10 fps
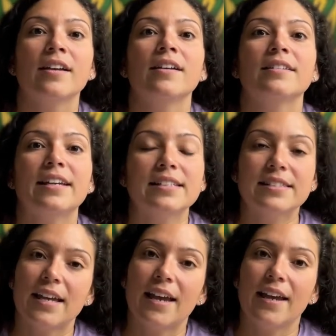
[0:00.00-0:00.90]
They
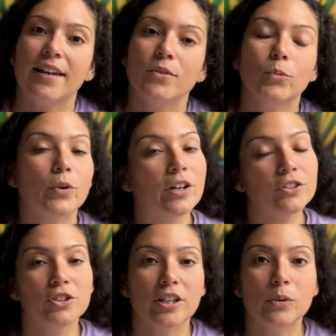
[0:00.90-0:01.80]
said,
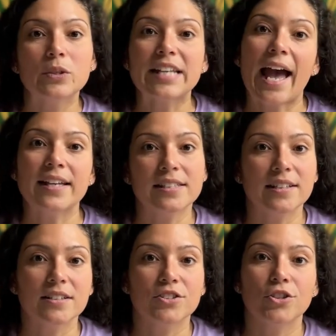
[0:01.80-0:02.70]
well, it was as is,